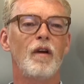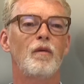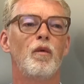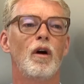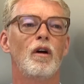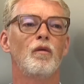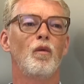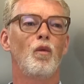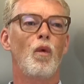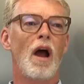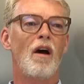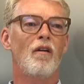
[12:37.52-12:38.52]
worked
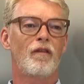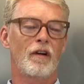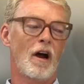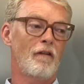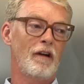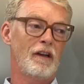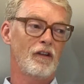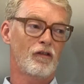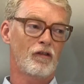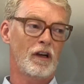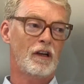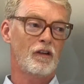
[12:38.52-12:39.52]
well for our
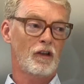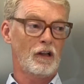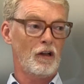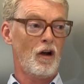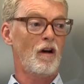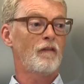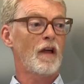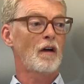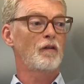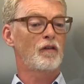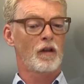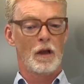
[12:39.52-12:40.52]
industry, because a lot of
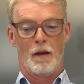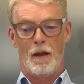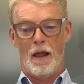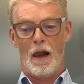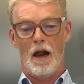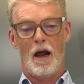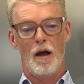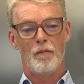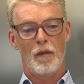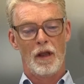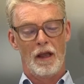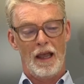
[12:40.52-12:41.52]
those
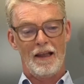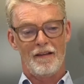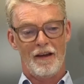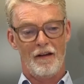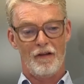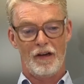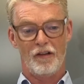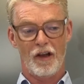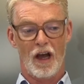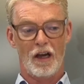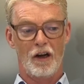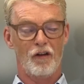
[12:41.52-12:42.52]
interior
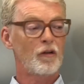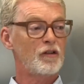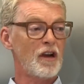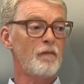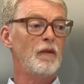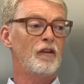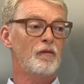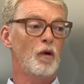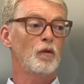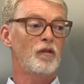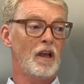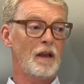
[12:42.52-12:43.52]
designers, who are generally
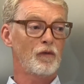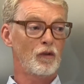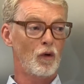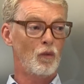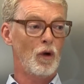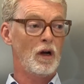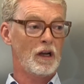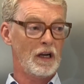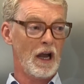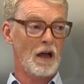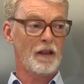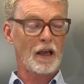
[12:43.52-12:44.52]
small teams, are all working
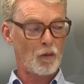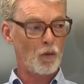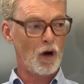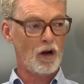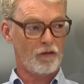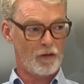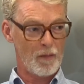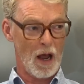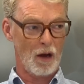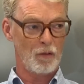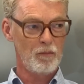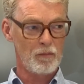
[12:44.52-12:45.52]
out, they can work from
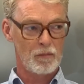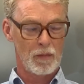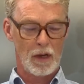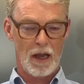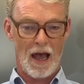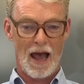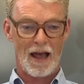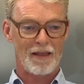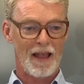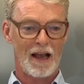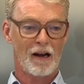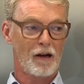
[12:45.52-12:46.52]
home, and
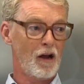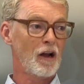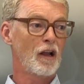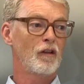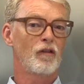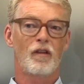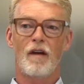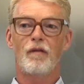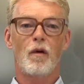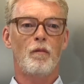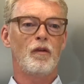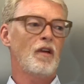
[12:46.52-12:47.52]
their clients,
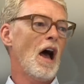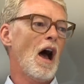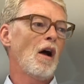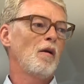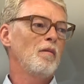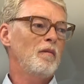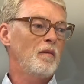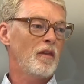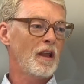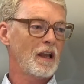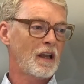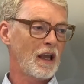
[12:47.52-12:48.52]
everyone was at home
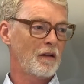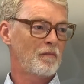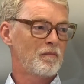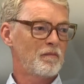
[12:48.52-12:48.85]
thinking,